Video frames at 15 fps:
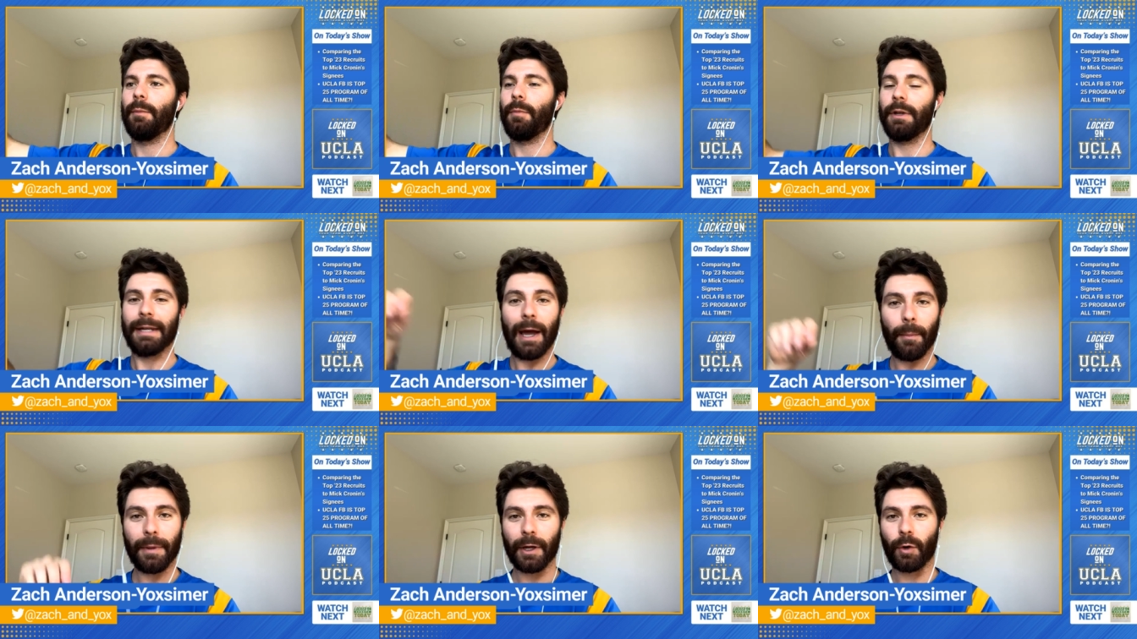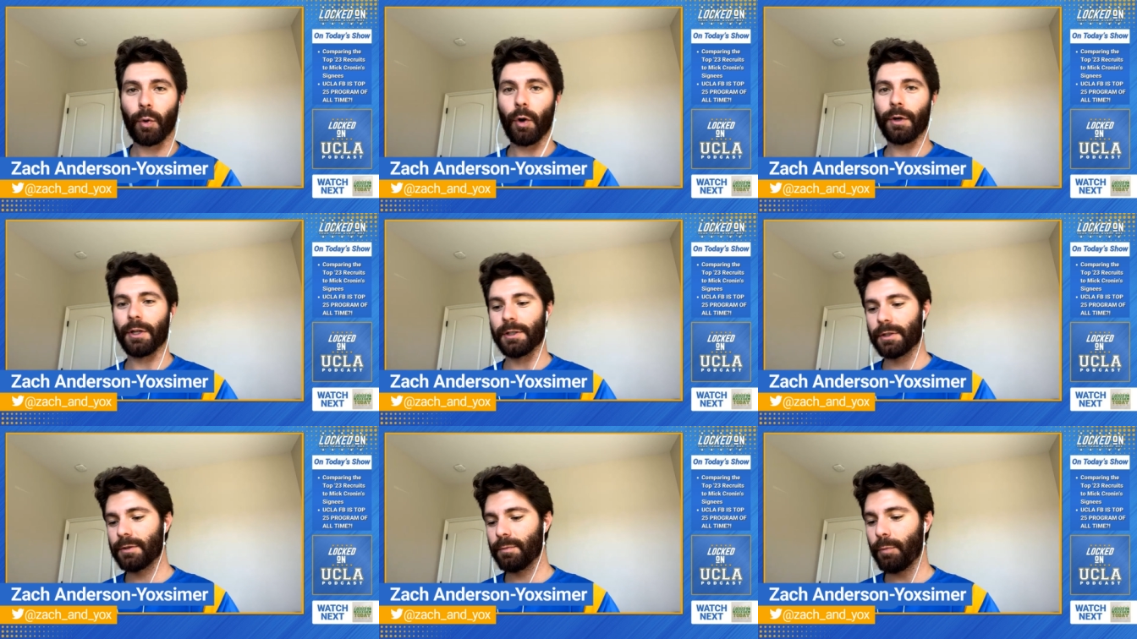But now Mick
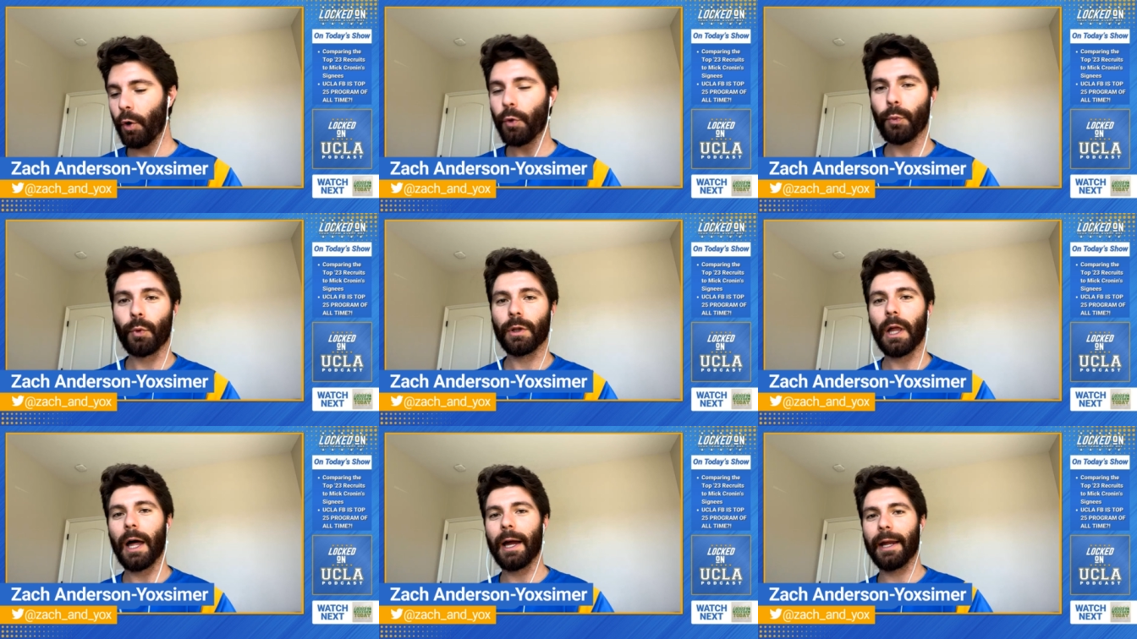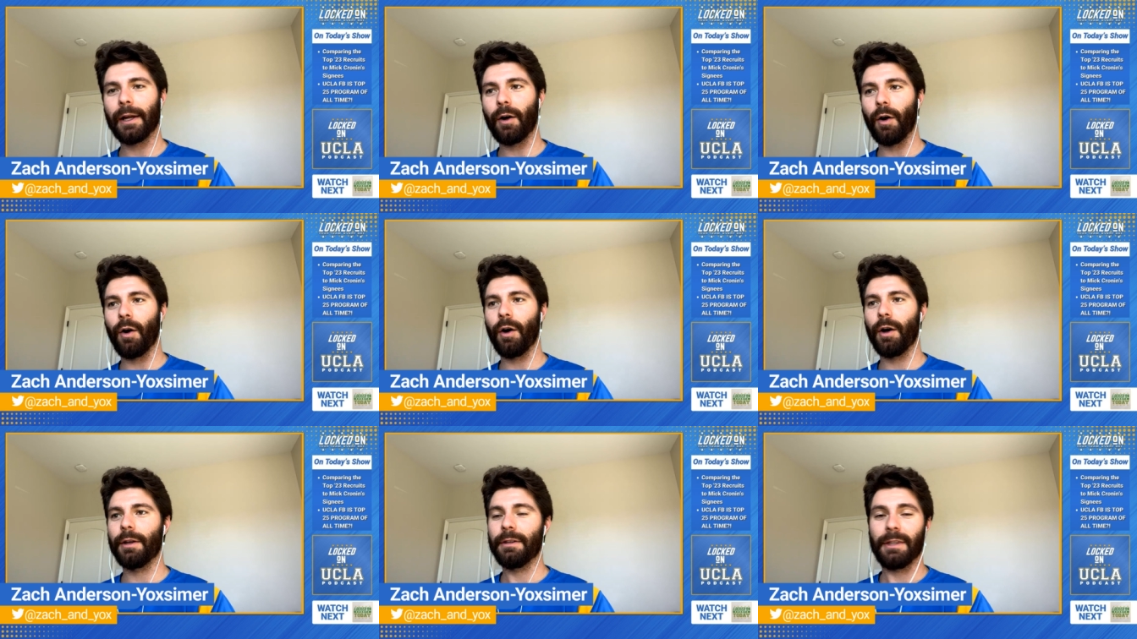Cronin's both relying
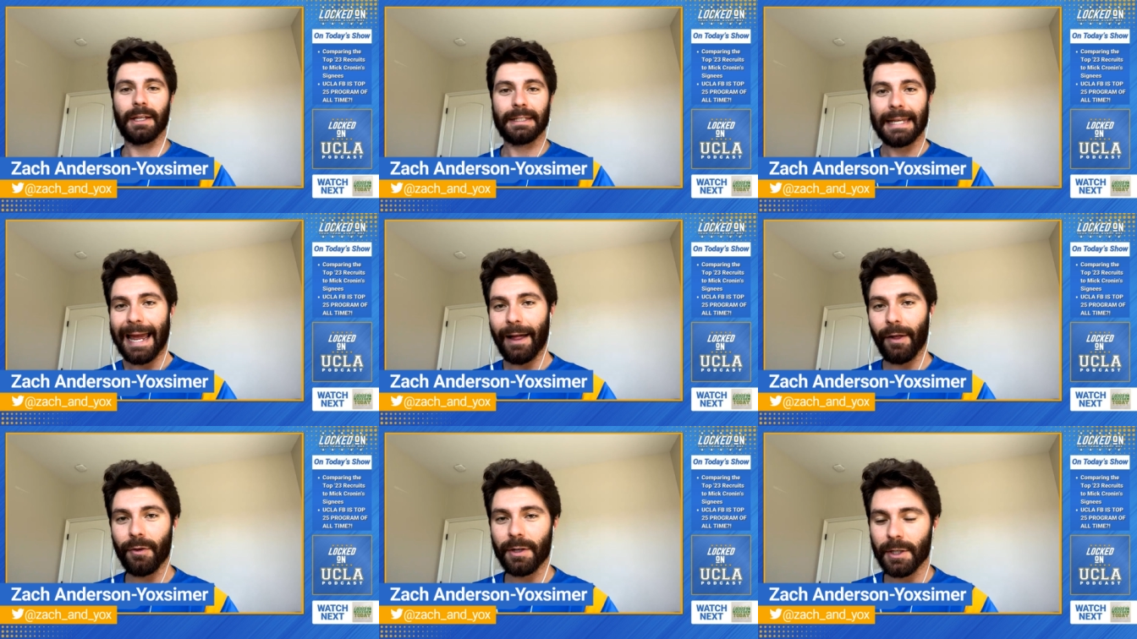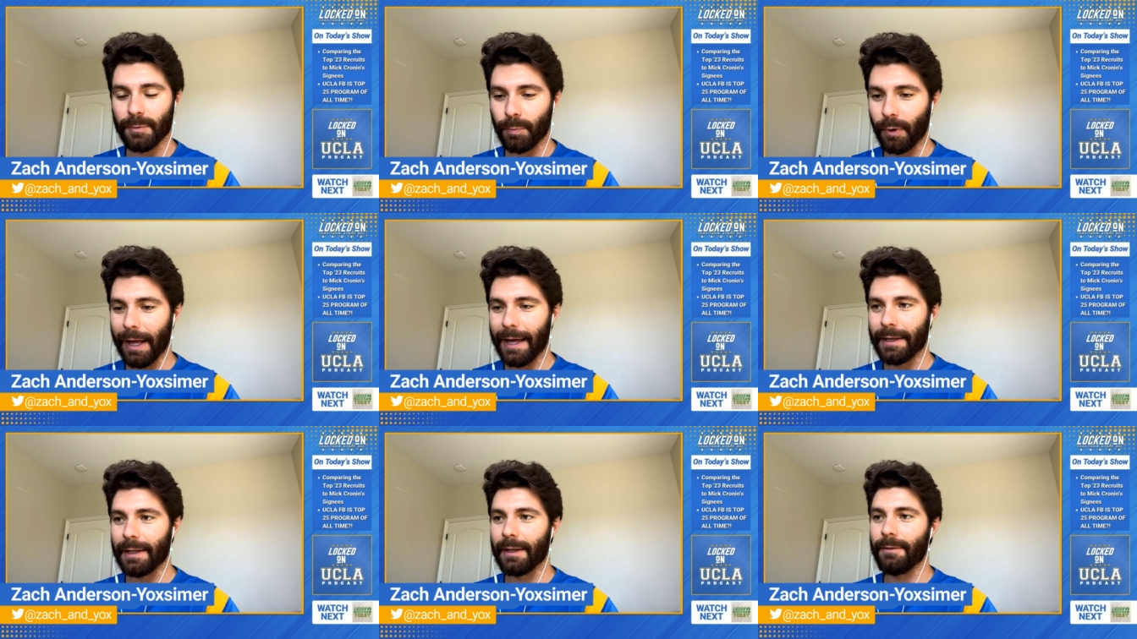on the talent he's
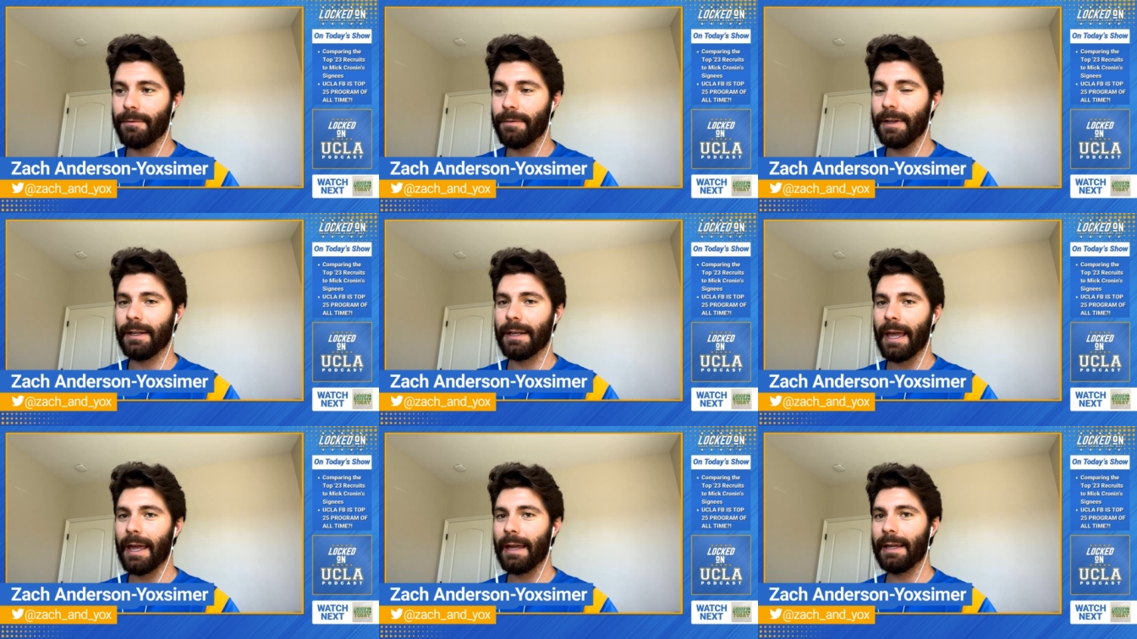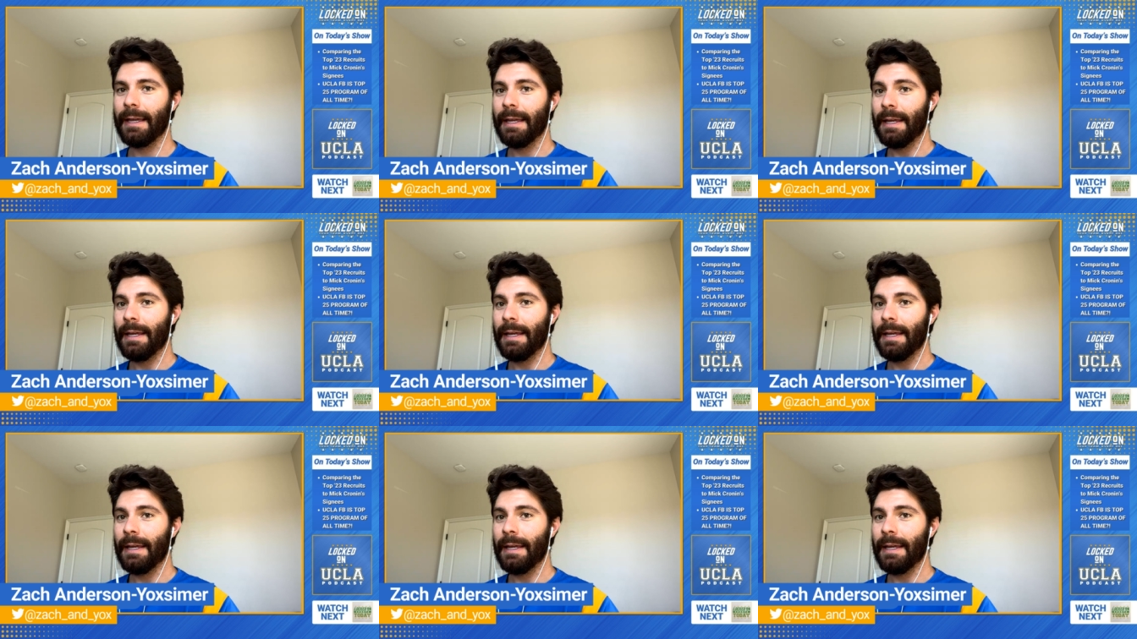brought in, Vide